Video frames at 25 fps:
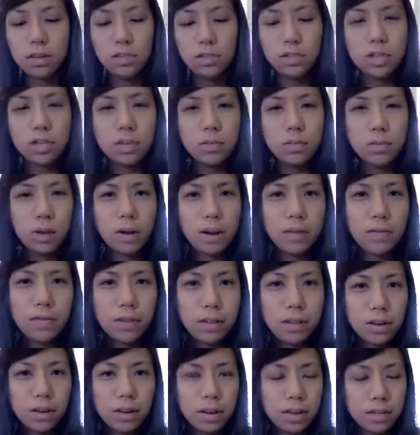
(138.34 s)
Usually whatever
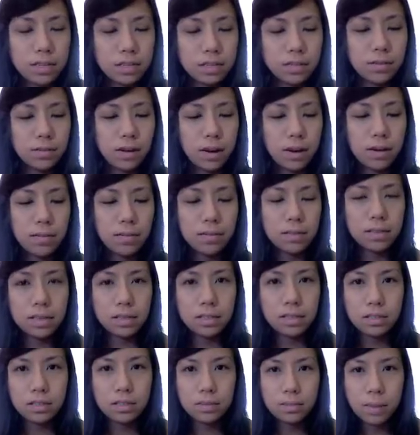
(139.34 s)
look I do, I always
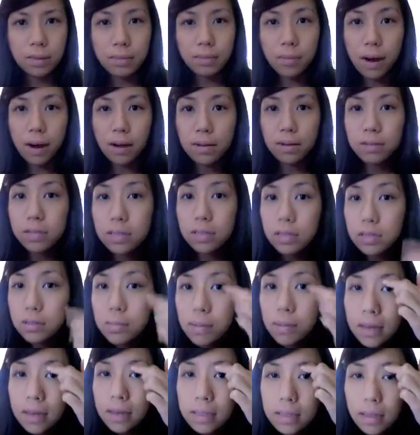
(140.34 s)
like to do my brows too,
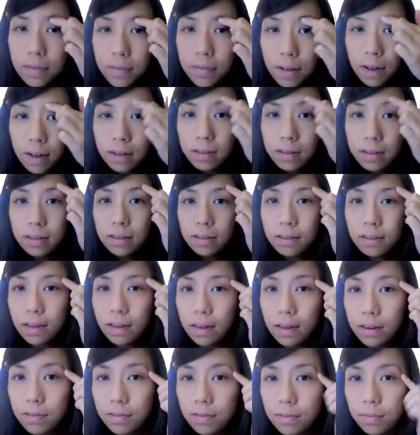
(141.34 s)
because I've got
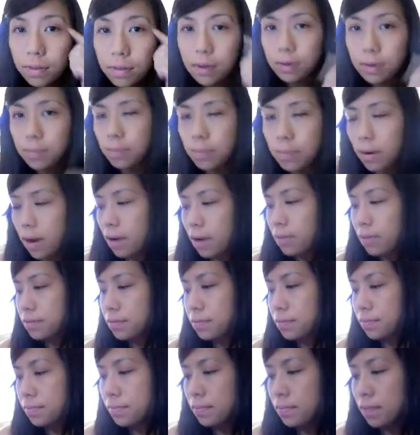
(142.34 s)
kind of weird
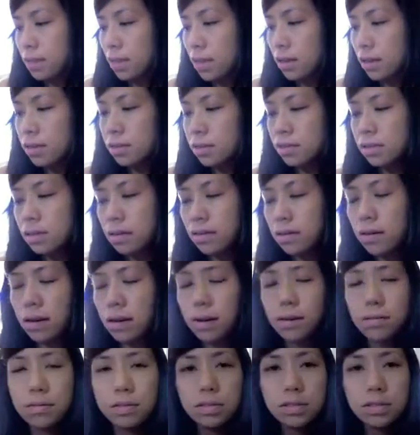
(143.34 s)
brows. So
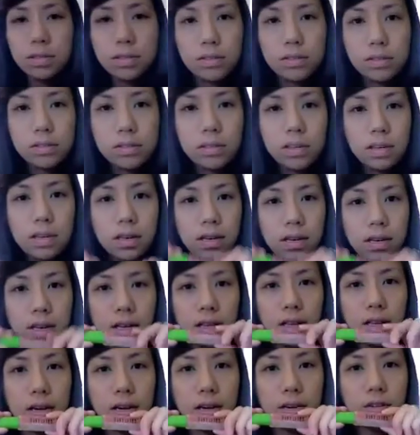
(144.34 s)
I always use a
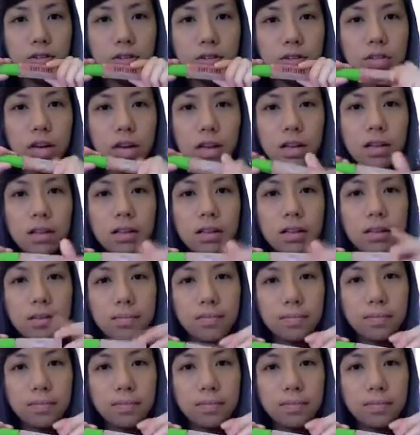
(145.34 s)
clear gel,